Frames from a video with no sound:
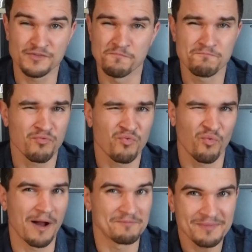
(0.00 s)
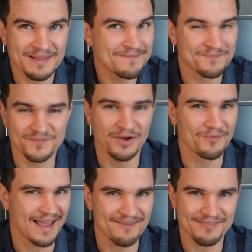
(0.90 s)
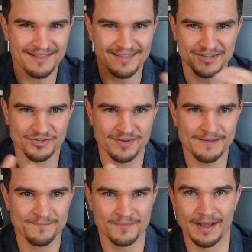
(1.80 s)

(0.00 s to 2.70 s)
you probably don't have that luxury.